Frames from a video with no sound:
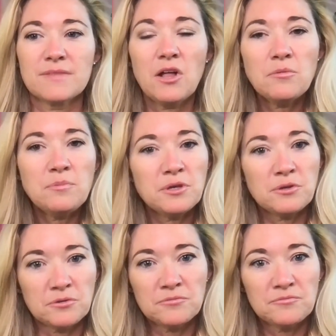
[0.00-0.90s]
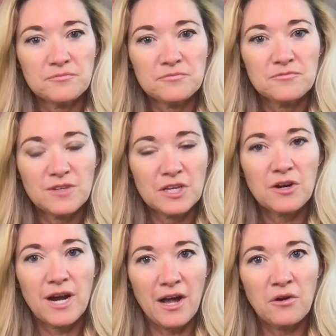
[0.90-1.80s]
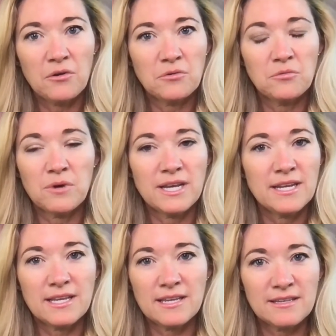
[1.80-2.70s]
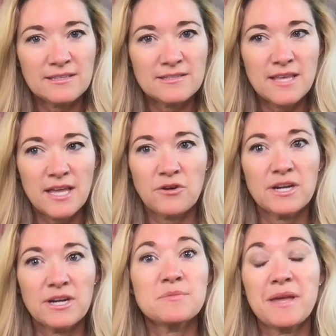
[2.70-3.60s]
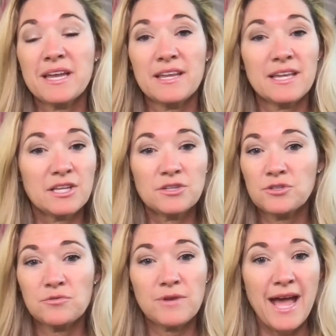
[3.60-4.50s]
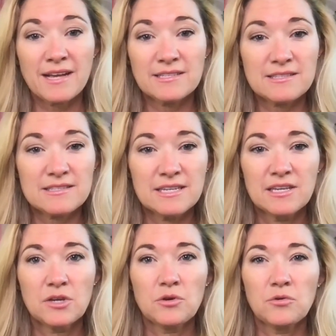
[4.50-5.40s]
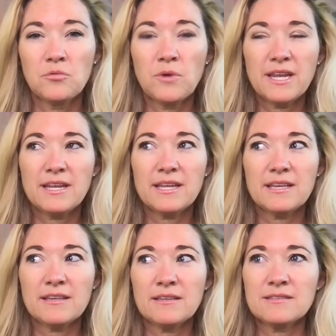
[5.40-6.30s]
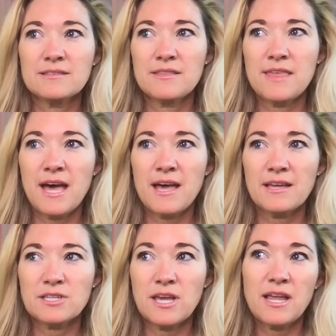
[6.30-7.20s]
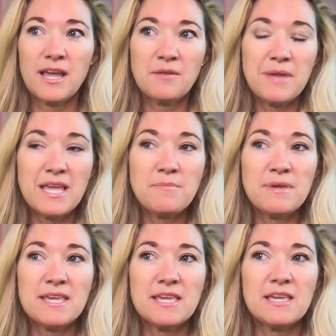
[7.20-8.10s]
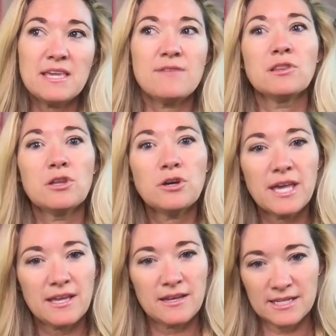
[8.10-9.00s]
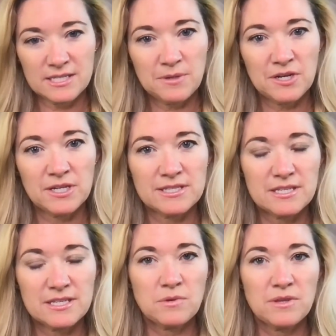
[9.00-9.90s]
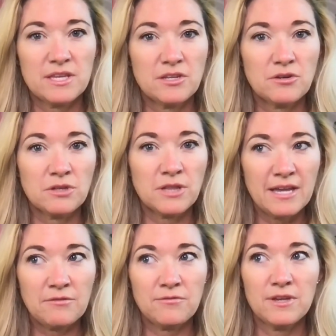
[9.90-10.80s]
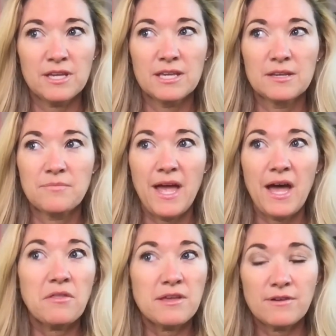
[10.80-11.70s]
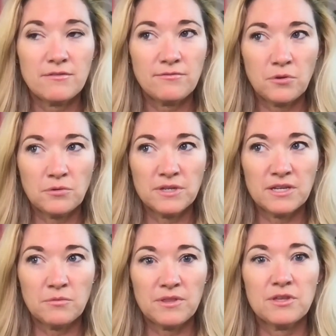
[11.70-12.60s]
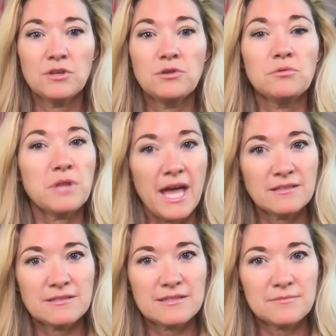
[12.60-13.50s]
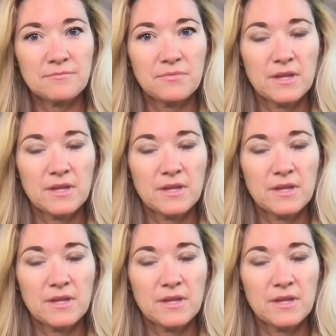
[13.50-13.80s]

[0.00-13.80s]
help you figure out what it is that you're expanding into next, what it is that, and maybe even look at experiences within your life, how they've unfolded with a new lens.